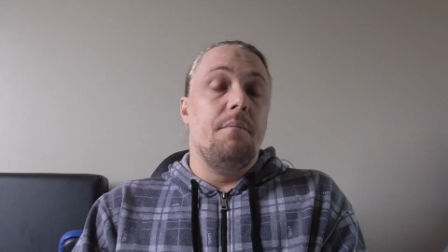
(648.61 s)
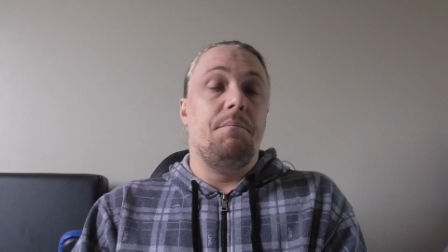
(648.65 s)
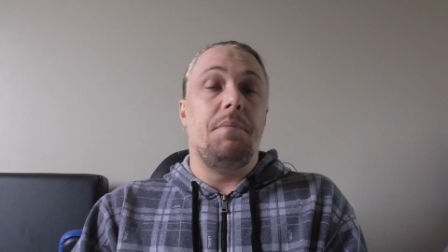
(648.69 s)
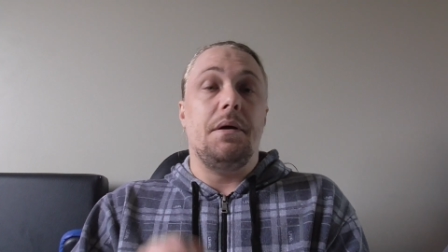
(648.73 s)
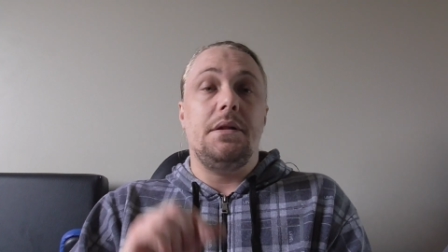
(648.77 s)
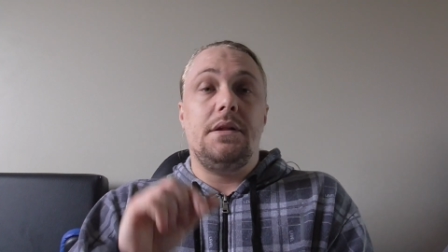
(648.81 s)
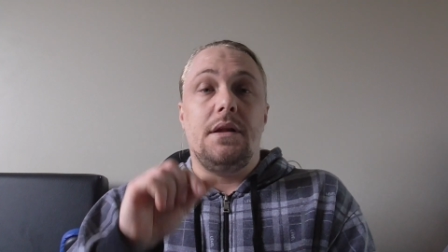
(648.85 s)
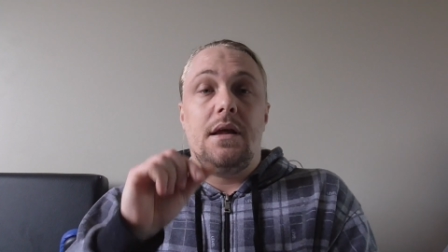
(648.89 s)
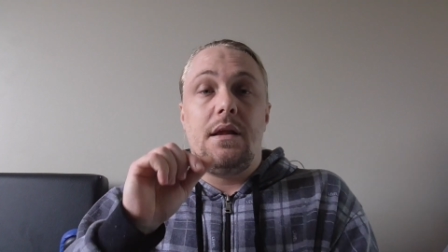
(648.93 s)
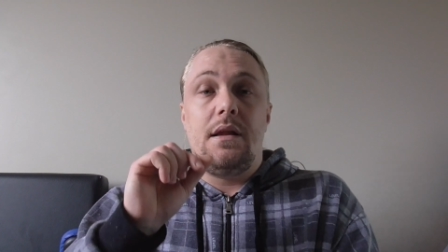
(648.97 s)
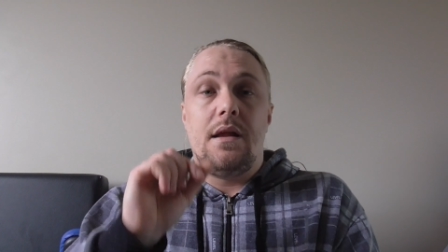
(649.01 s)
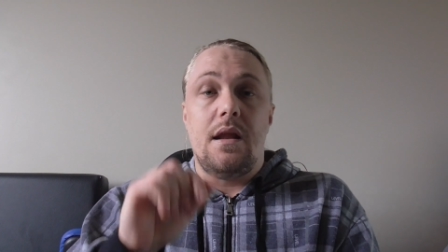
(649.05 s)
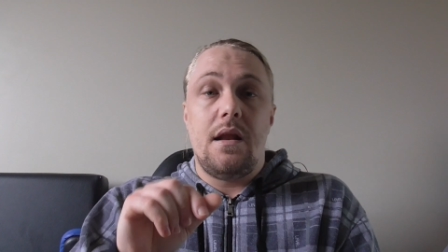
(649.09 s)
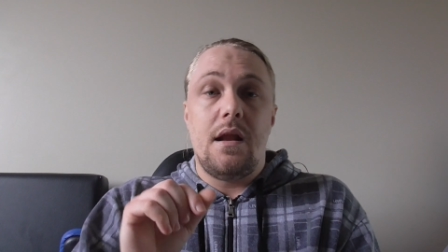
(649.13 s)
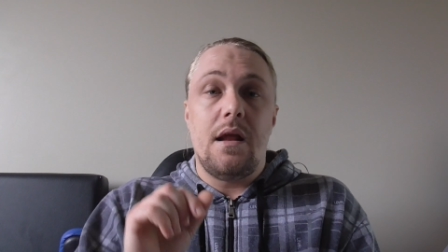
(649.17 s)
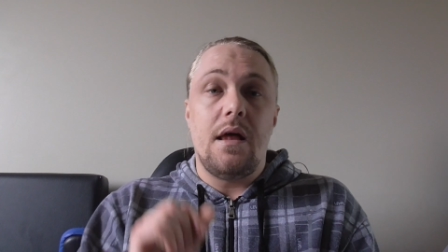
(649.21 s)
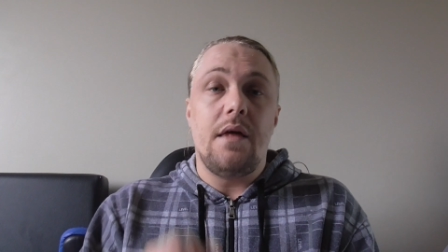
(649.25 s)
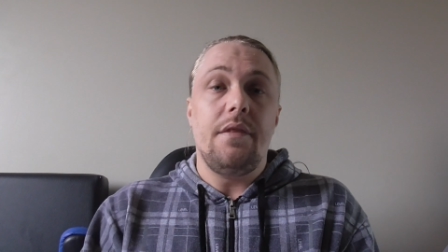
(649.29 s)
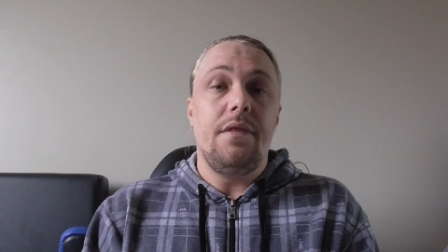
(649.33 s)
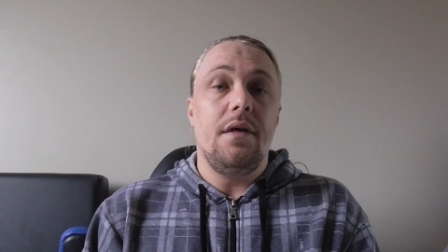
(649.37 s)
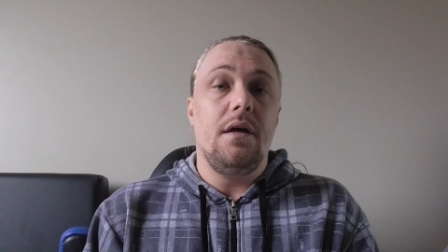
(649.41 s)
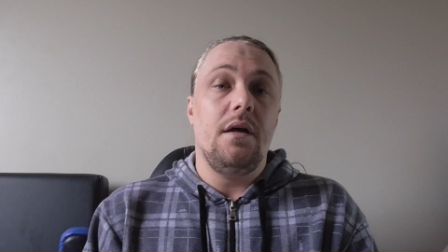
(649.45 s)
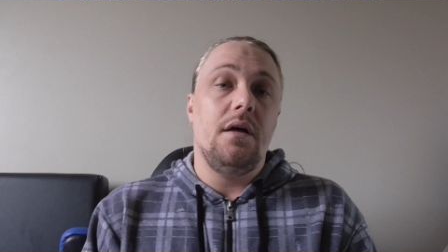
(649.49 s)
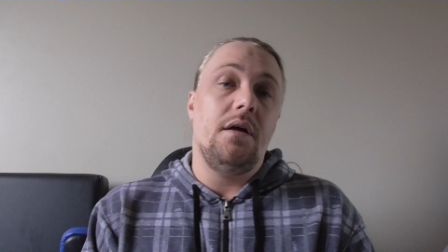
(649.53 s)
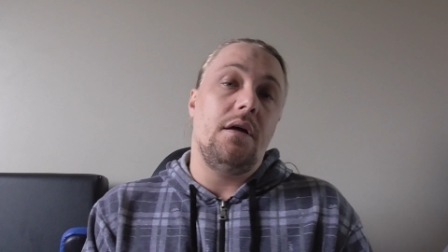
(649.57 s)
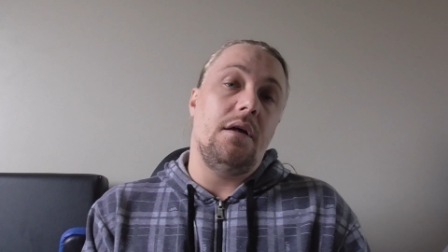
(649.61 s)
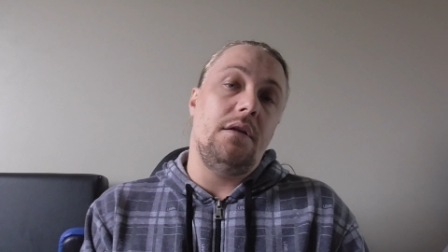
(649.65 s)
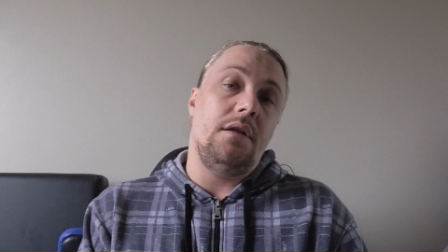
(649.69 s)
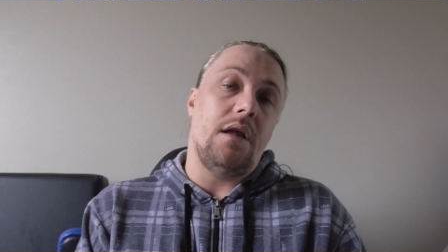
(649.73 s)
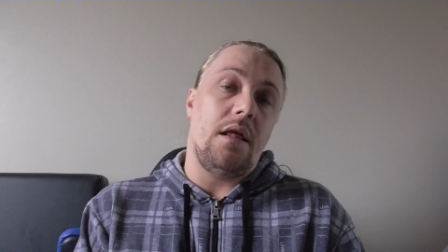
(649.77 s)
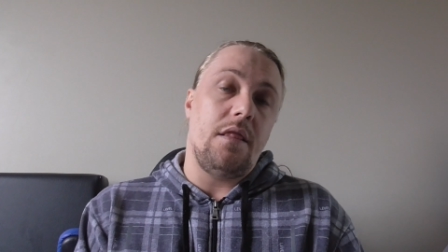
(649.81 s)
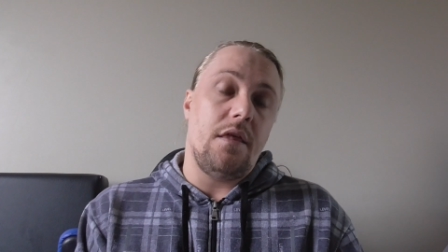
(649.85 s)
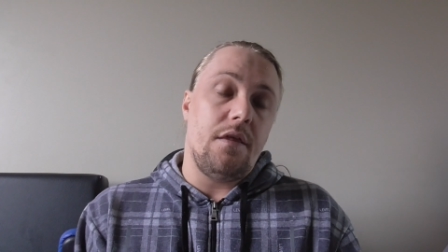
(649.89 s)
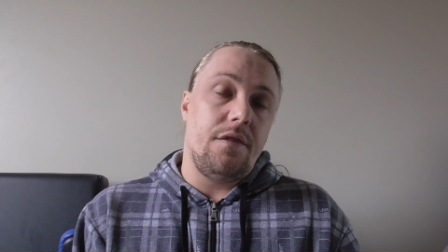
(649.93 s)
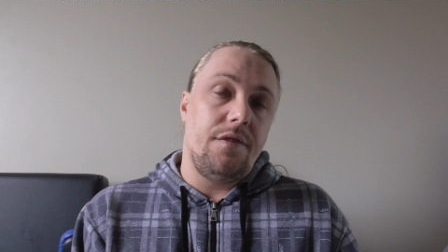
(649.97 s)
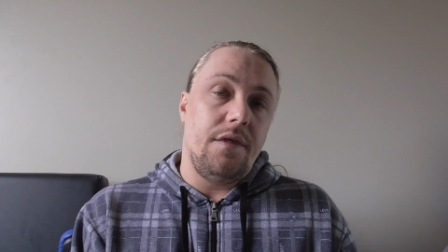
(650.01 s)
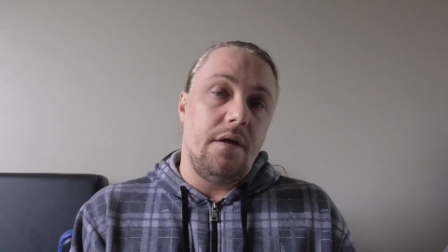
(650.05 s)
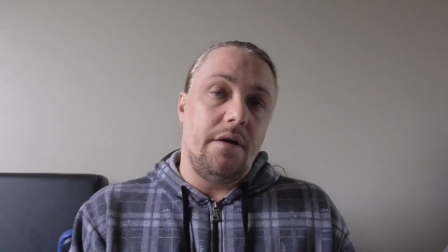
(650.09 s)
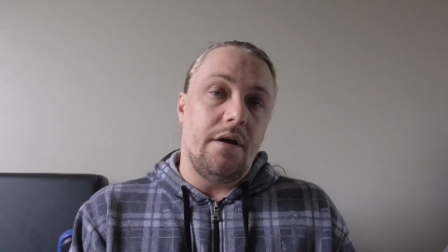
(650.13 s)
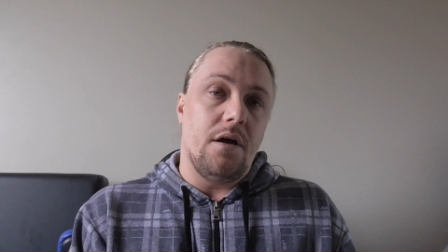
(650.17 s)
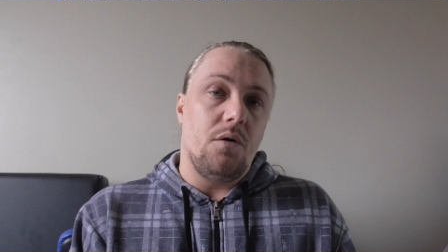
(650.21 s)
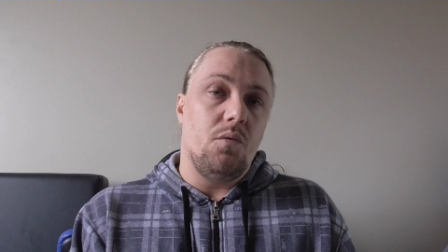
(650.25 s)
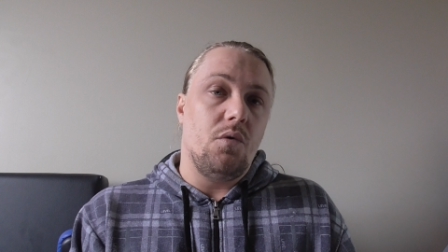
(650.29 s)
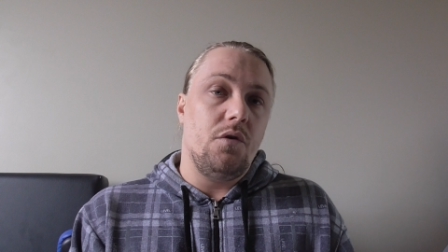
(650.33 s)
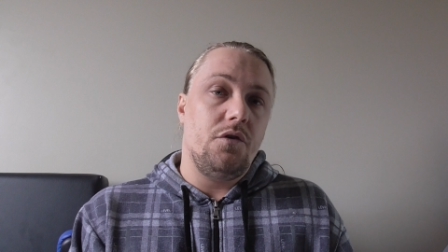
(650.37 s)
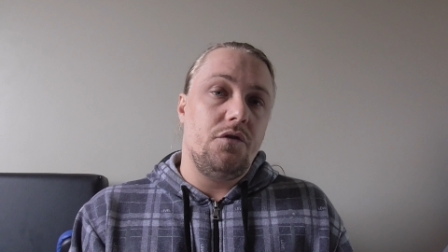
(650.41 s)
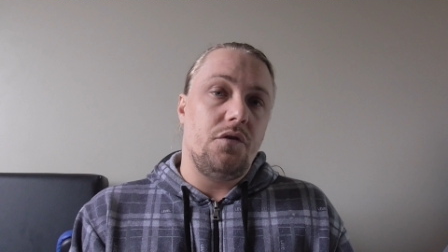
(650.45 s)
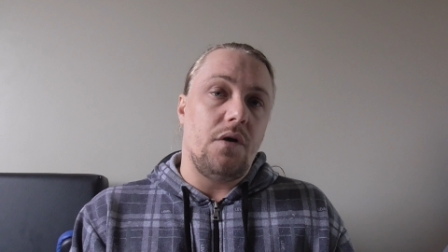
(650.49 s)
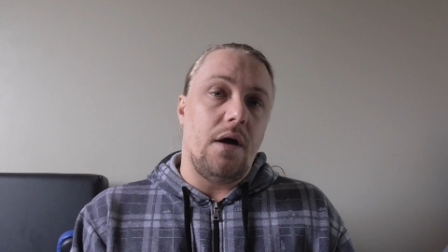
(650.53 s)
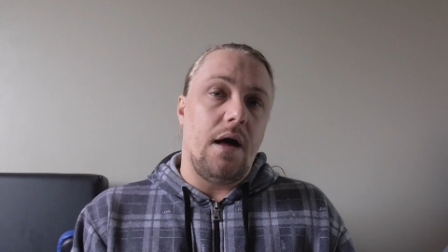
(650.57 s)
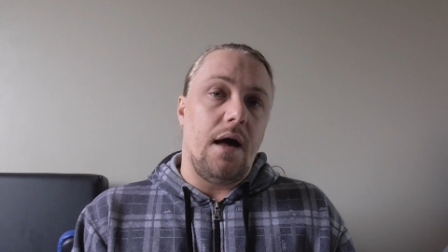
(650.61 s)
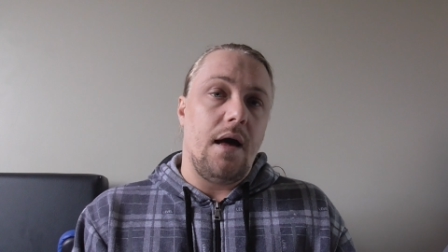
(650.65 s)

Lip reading: But and another thing I want to